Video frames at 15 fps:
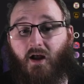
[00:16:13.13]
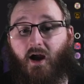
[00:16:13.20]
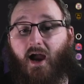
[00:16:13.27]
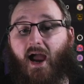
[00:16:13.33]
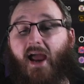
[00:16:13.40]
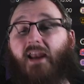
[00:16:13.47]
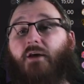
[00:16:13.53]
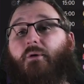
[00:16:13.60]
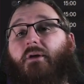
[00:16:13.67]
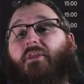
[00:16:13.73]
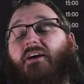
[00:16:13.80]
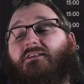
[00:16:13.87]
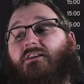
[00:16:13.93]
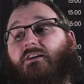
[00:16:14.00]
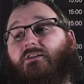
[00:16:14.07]
Anyway,
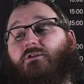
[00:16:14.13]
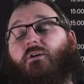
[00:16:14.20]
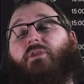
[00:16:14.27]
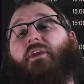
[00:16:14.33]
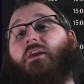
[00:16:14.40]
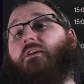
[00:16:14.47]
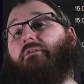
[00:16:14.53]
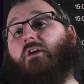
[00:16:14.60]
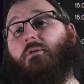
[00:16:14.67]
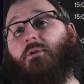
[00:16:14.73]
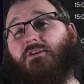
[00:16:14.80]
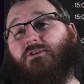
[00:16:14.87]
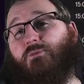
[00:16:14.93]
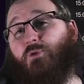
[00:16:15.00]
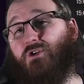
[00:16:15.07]
that's going to do it. Thank you very
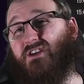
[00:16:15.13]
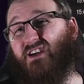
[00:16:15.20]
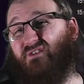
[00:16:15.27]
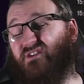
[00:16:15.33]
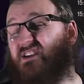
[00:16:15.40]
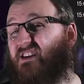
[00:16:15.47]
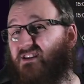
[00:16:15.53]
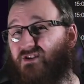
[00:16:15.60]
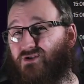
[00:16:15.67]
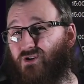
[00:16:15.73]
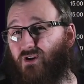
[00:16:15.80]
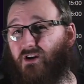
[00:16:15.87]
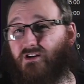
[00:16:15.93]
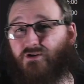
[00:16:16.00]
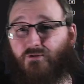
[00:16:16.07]
much for watching. If you did
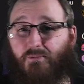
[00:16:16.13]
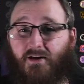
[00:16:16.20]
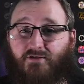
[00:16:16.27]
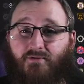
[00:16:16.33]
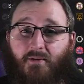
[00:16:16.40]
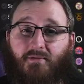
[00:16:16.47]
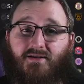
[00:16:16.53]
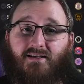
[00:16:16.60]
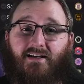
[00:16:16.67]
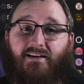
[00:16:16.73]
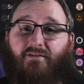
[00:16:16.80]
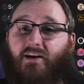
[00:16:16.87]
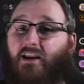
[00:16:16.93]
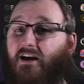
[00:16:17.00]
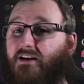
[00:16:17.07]
enjoy, do please remember to
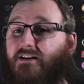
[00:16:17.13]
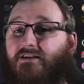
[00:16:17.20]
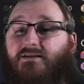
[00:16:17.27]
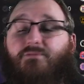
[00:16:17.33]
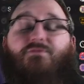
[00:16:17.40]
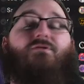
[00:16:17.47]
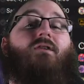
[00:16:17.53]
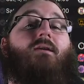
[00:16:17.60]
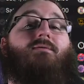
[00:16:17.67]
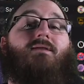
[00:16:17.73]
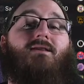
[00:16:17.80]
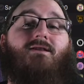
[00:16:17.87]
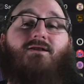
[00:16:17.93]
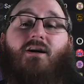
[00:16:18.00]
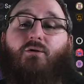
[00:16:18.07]
leave a like, subscribe to
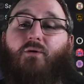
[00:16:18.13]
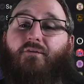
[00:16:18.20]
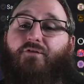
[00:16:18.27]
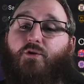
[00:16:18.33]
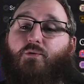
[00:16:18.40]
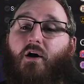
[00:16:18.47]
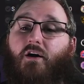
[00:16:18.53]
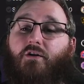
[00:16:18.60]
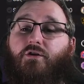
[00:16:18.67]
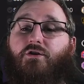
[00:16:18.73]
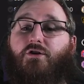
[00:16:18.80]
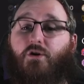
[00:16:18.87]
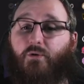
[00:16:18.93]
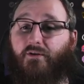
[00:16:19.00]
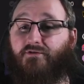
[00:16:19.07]
the channel if you are
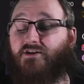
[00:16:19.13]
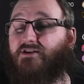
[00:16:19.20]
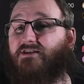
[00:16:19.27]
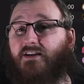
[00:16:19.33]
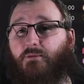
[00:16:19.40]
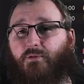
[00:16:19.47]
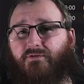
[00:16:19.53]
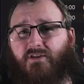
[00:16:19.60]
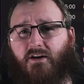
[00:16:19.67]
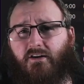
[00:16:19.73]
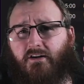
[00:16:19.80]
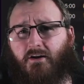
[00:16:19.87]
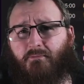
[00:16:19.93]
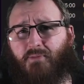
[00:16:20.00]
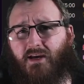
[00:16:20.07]
new. I've just seen we've done
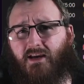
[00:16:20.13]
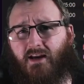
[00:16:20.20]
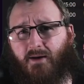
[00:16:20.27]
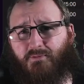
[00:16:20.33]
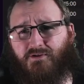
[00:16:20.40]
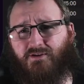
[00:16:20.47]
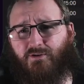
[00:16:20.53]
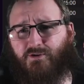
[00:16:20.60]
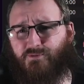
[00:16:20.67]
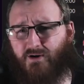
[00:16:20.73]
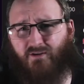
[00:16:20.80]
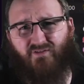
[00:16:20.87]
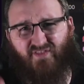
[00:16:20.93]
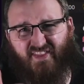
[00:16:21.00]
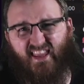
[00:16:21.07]
an unbeaten episode as
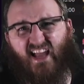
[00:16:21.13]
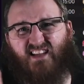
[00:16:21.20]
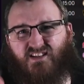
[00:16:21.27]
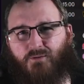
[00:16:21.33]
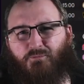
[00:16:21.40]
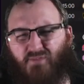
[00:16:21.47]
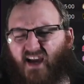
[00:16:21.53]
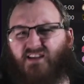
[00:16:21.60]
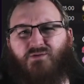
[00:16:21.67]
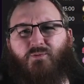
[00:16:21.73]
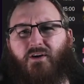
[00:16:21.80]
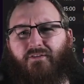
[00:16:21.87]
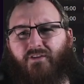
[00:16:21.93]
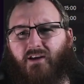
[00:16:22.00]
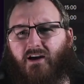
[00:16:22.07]
well. That's a that's
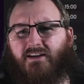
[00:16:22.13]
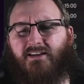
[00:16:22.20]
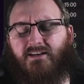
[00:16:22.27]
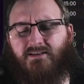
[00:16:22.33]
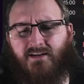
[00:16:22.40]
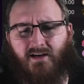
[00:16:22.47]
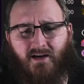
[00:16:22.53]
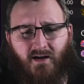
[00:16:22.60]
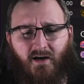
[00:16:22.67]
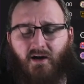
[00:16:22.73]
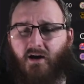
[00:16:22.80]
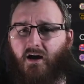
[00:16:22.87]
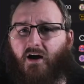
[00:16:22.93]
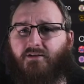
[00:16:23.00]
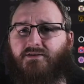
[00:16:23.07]
worth a like, isn't it?
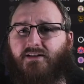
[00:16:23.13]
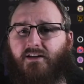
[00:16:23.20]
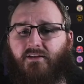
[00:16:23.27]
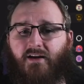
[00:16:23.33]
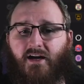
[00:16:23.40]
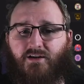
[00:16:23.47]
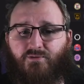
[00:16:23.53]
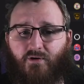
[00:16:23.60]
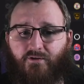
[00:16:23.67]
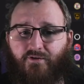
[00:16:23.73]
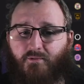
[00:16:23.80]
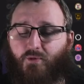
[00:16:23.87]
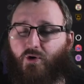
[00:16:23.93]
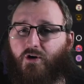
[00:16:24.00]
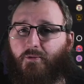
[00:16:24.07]
I'll see you in the next one for
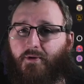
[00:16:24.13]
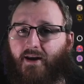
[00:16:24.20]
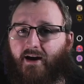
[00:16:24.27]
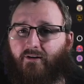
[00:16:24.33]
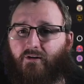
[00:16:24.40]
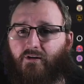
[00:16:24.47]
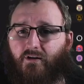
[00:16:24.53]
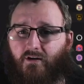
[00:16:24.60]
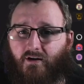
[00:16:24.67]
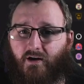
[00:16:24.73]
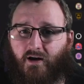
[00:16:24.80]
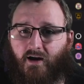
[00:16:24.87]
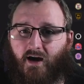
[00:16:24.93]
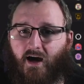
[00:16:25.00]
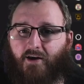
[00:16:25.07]
Morecambe and Harrogate,
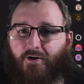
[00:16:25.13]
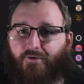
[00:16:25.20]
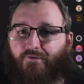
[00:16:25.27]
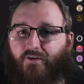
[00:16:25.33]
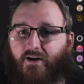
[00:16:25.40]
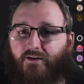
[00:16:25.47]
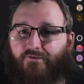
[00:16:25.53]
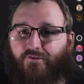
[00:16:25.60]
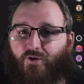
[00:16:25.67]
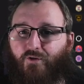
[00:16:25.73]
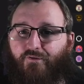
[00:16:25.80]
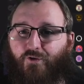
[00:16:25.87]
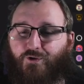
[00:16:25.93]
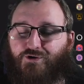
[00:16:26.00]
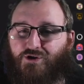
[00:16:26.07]
and hopefully
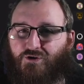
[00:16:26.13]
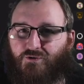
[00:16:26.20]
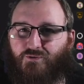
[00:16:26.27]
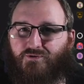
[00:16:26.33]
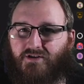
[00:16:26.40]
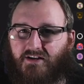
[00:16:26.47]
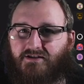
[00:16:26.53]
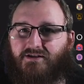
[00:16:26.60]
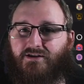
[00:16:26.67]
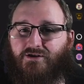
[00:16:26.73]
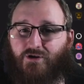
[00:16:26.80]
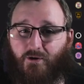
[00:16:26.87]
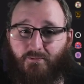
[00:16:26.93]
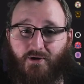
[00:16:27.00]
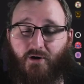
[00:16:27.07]
442 does the
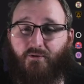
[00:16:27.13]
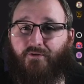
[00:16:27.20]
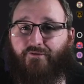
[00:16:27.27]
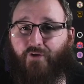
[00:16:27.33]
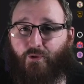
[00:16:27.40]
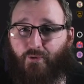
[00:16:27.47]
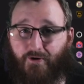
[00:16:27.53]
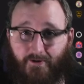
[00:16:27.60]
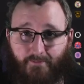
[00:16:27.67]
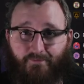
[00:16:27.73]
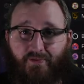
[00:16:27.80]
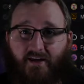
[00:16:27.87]
job going forward.